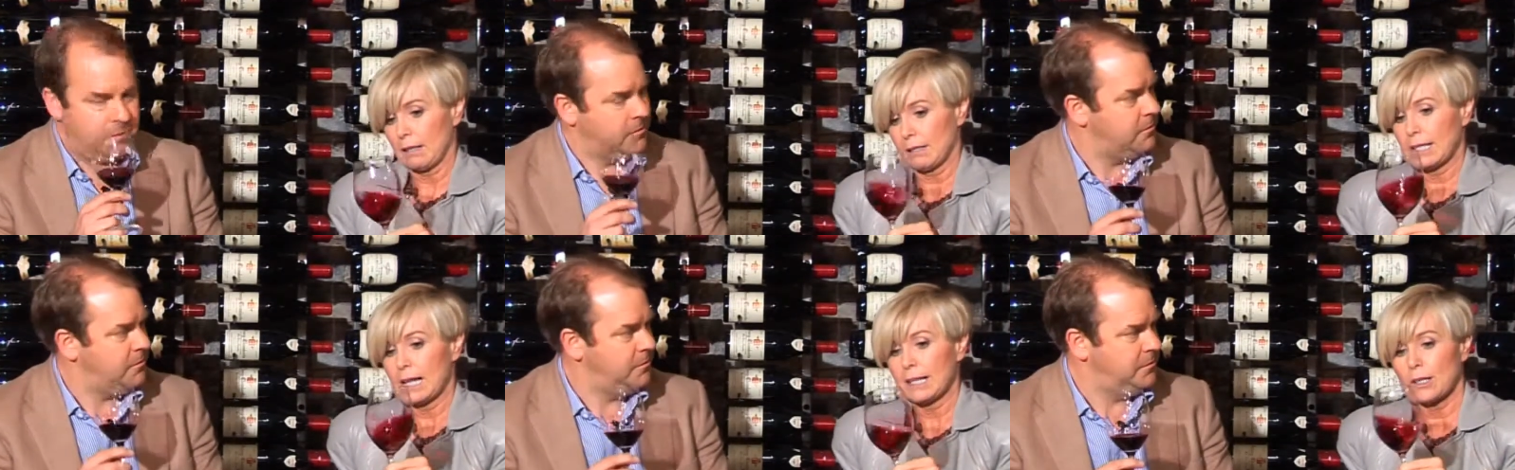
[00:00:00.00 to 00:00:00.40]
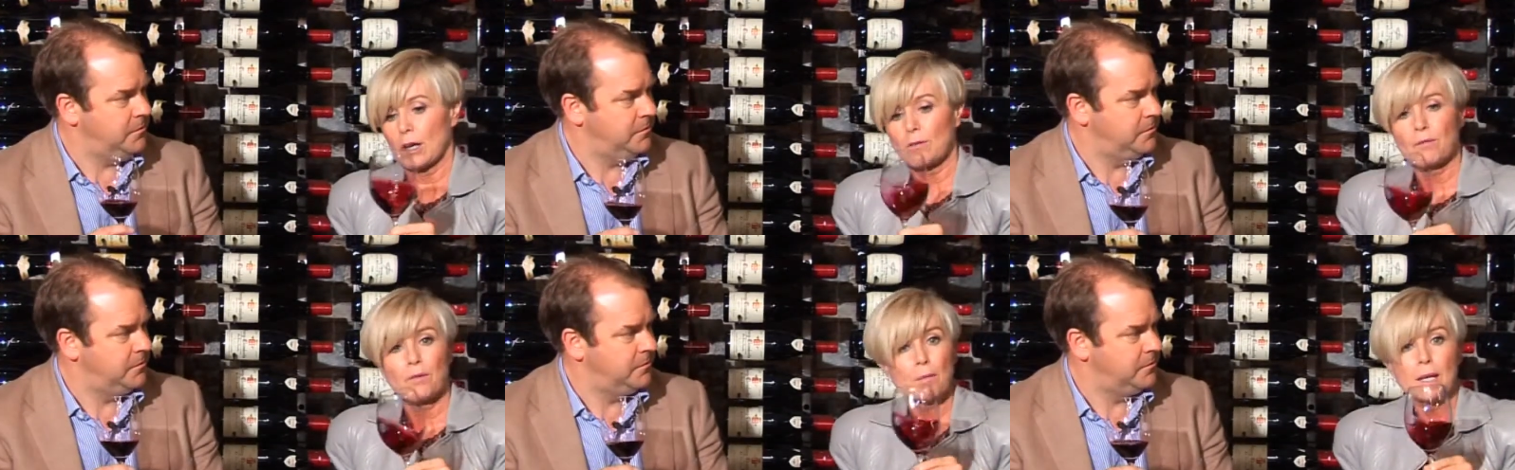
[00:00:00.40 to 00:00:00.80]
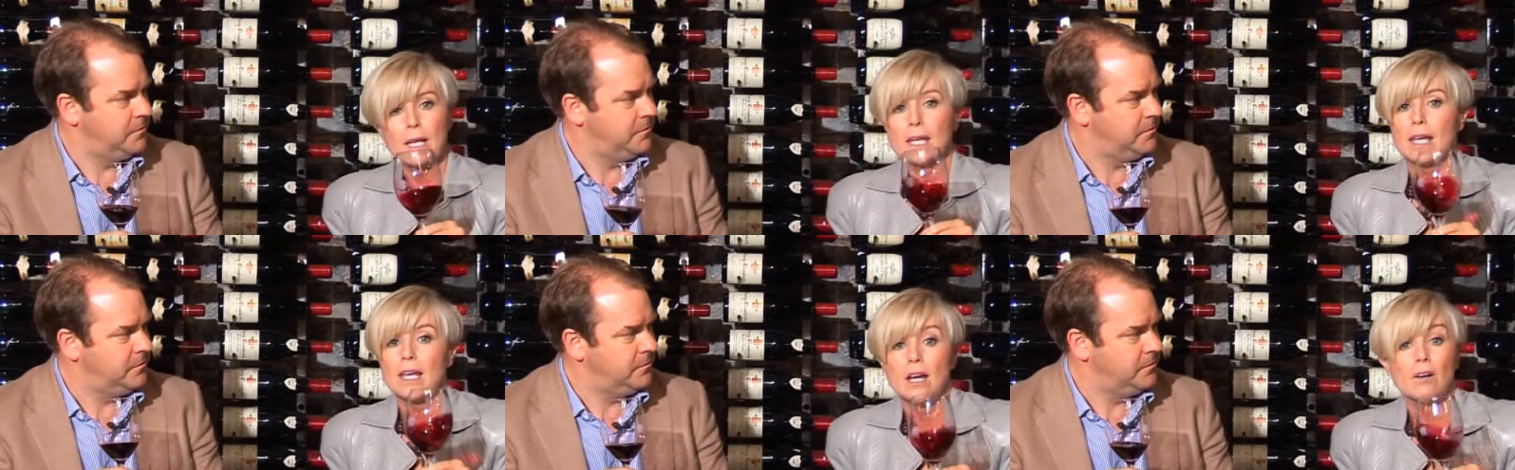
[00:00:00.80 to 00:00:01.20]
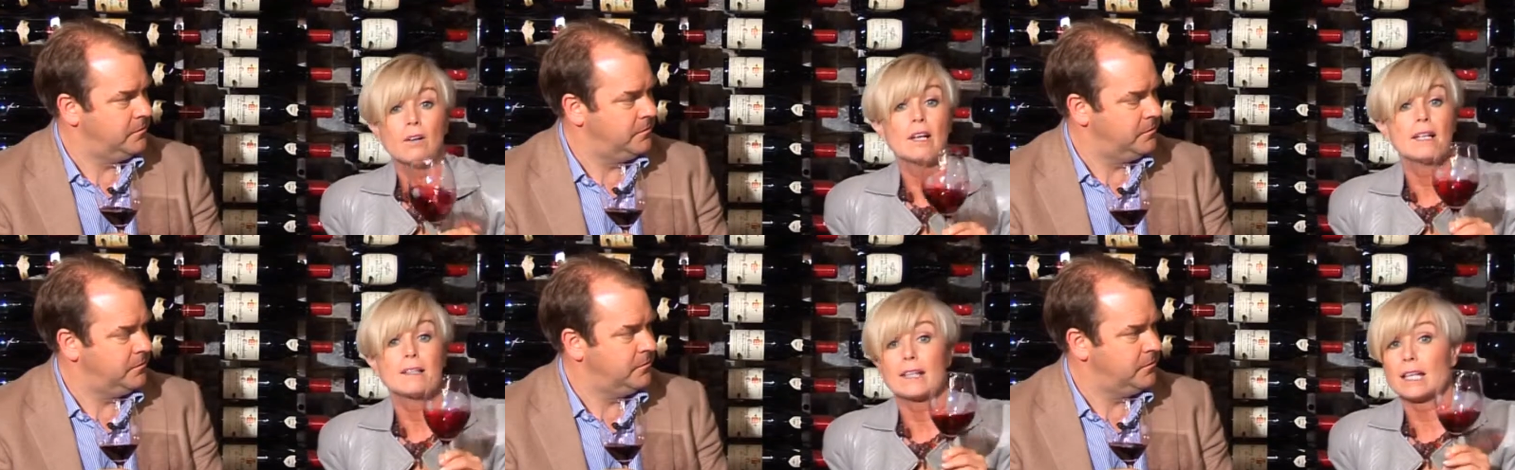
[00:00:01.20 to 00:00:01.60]
Speaker 1: stands out for me here
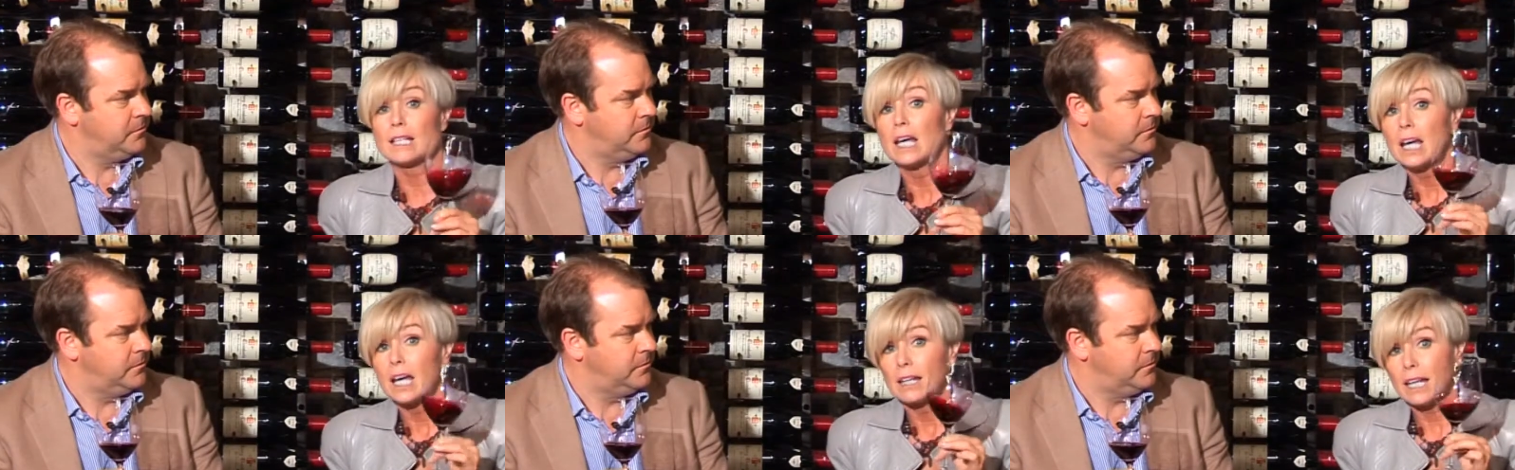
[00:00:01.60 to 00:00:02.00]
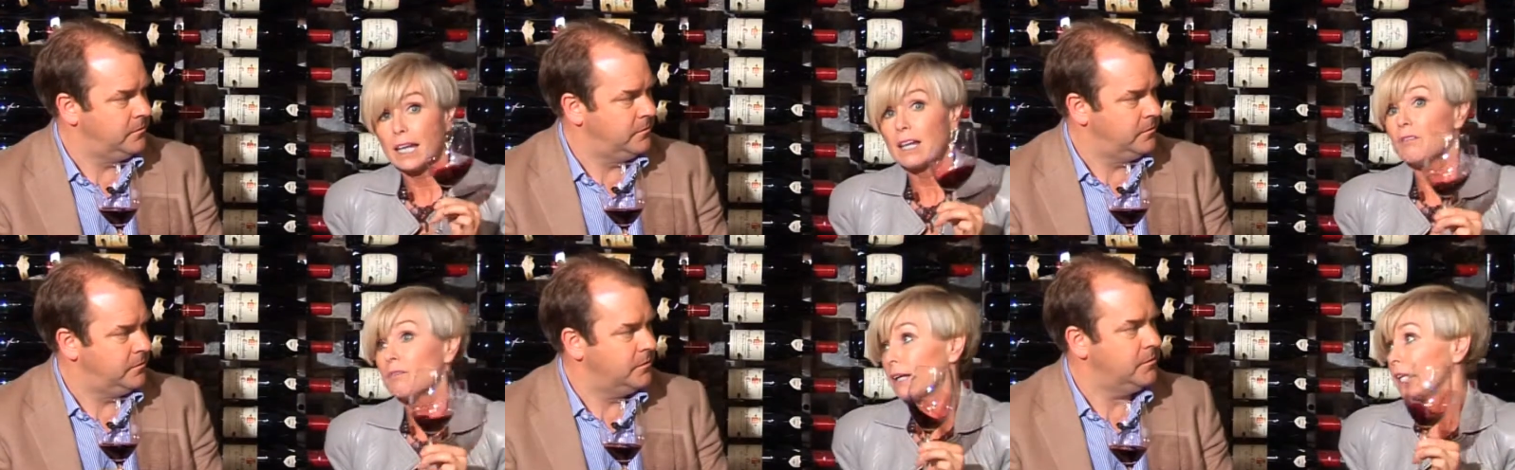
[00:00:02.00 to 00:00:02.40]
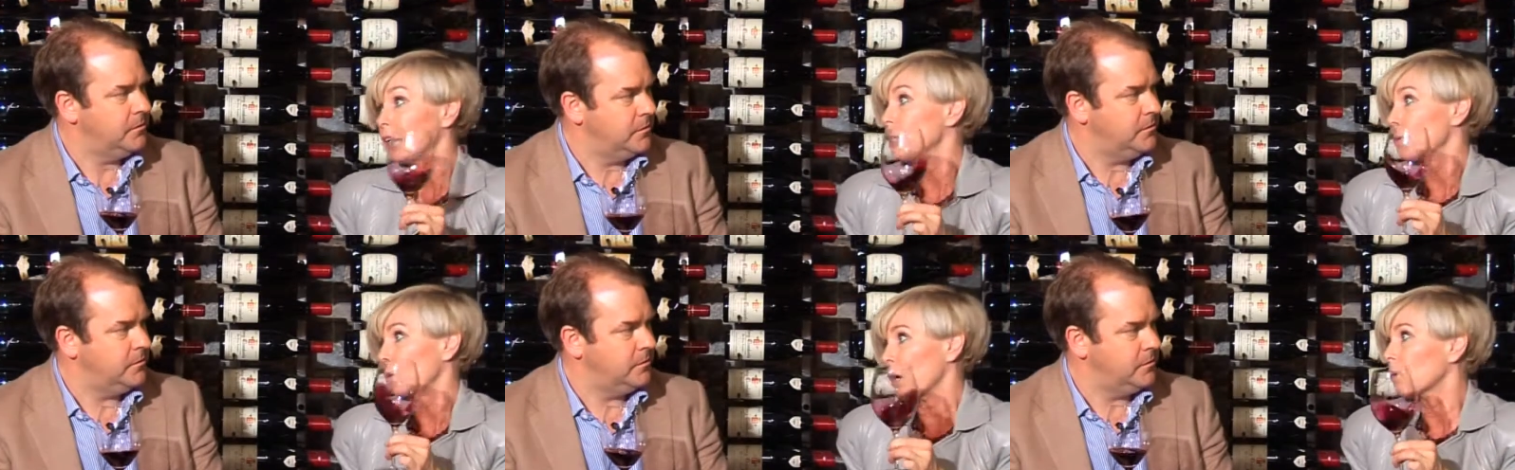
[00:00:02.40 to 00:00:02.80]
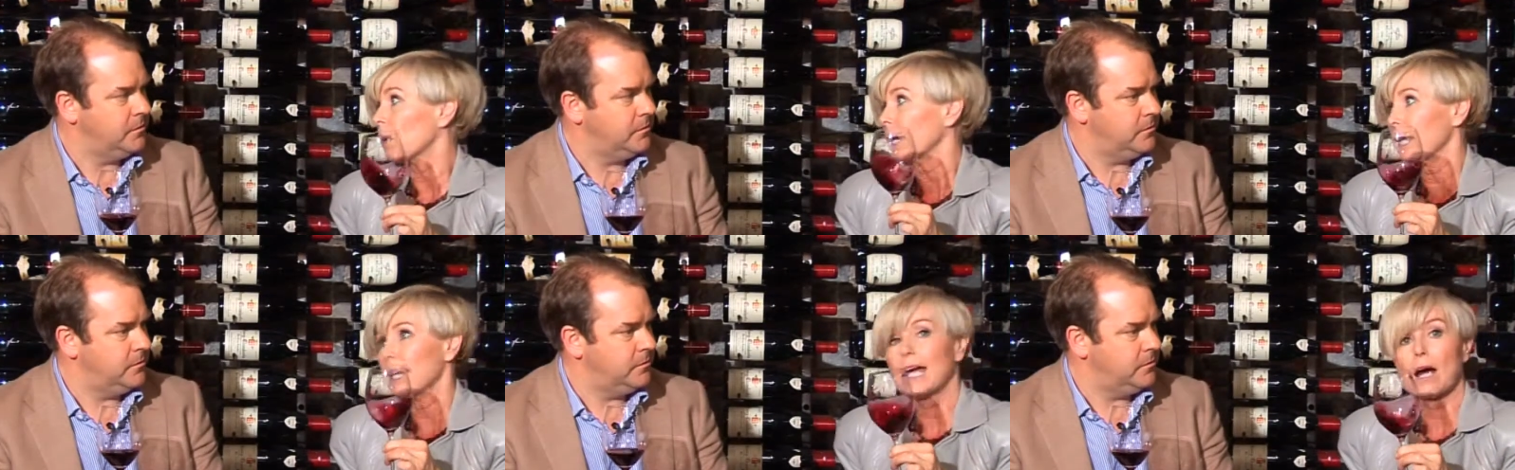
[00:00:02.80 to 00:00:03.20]
is that they can really do a
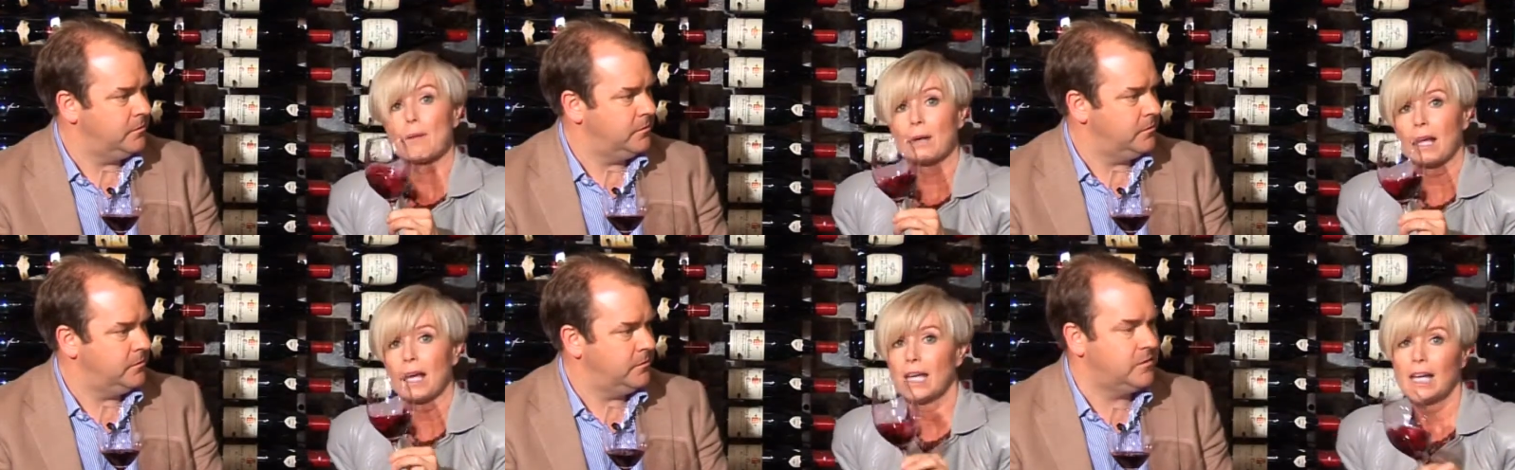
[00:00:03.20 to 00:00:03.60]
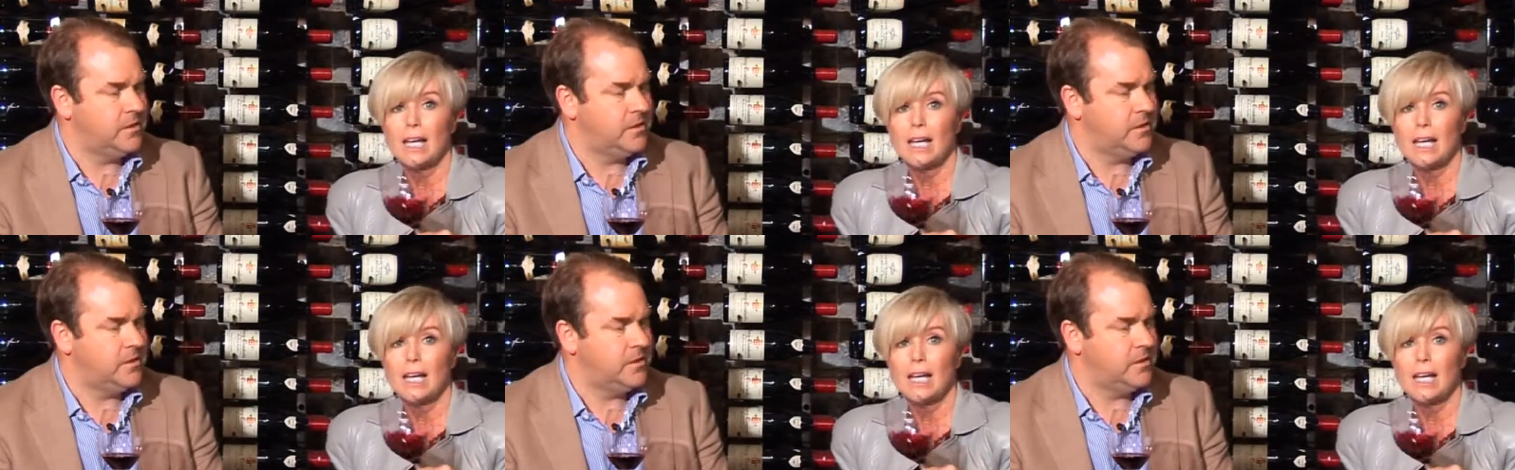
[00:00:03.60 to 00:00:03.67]
cracking Cabernet.